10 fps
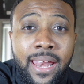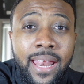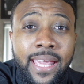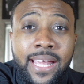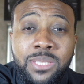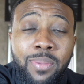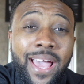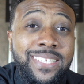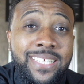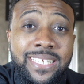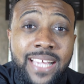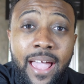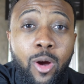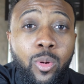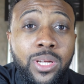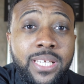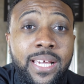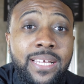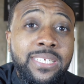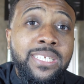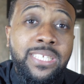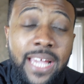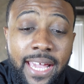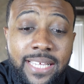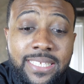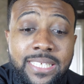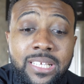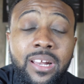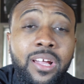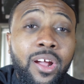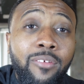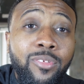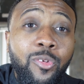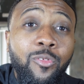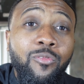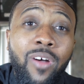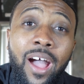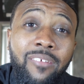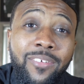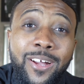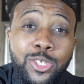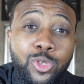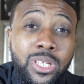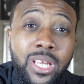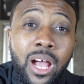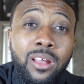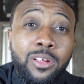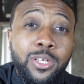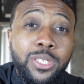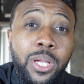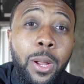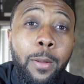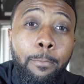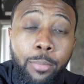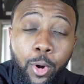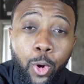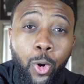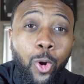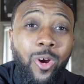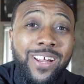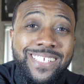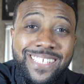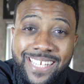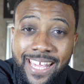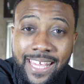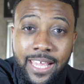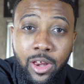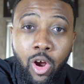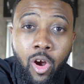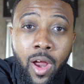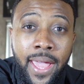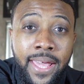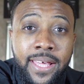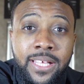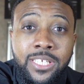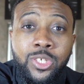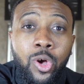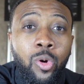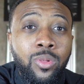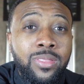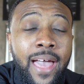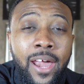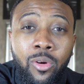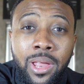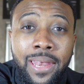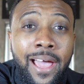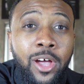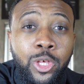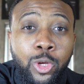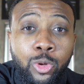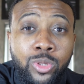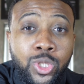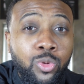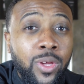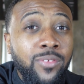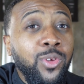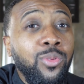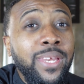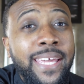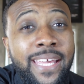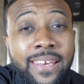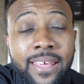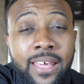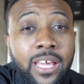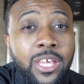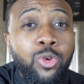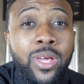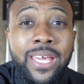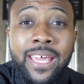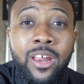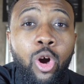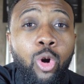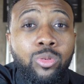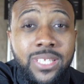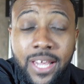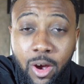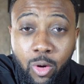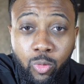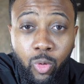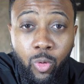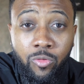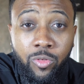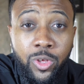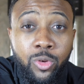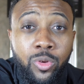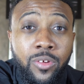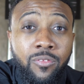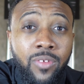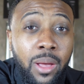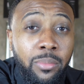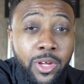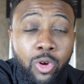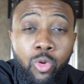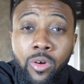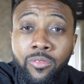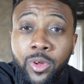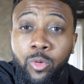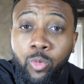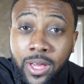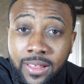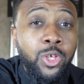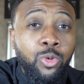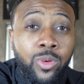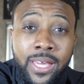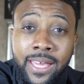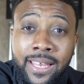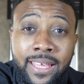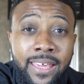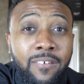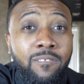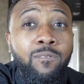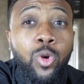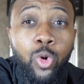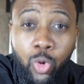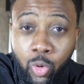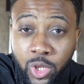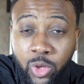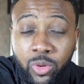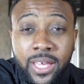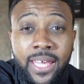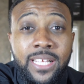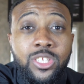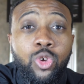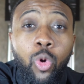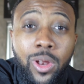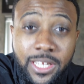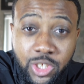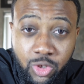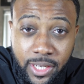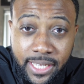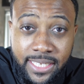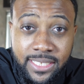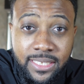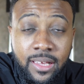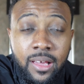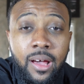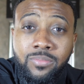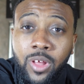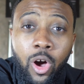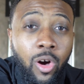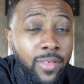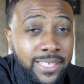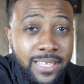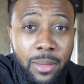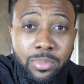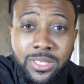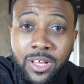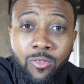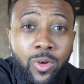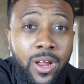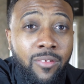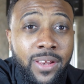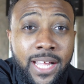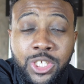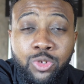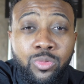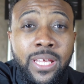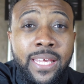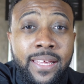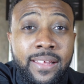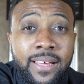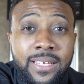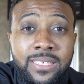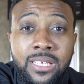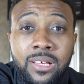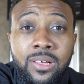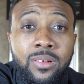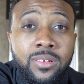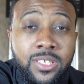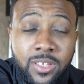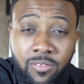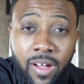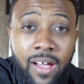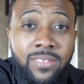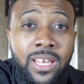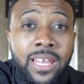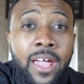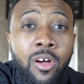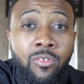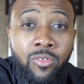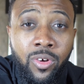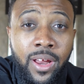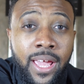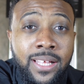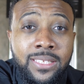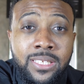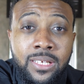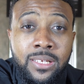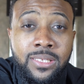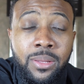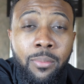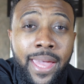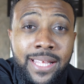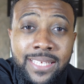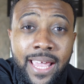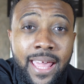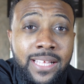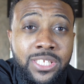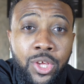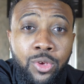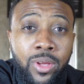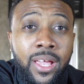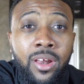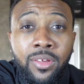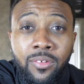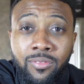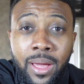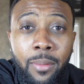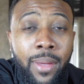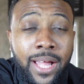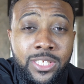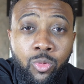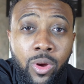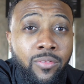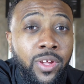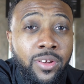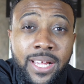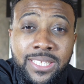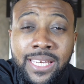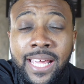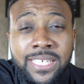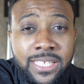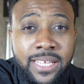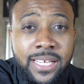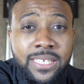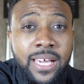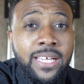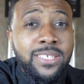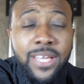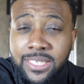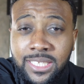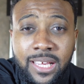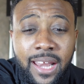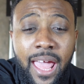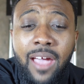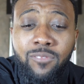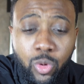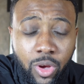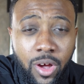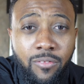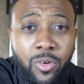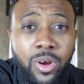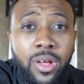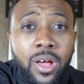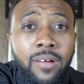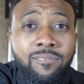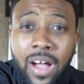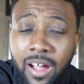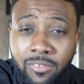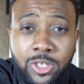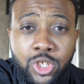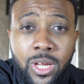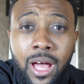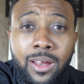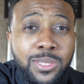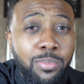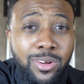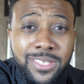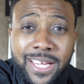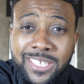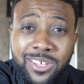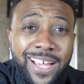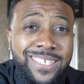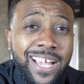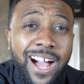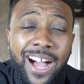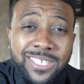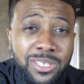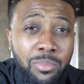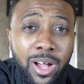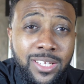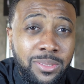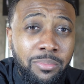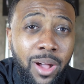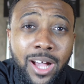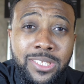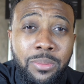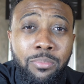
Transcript: it, and it gets past 6 hours, Chase is gonna cover you $500 per ticket. All right, so that'll allow you to, if you need, you can get a hotel room for you and your family or whoever you're with. You can get food, you can get toiletries, all that type of stuff, whatever that you need to survive the layover and to maintain until you can get on your flight back to wherever your destination is. Chase is gonna have you covered $500 per ticket, so that's an awesome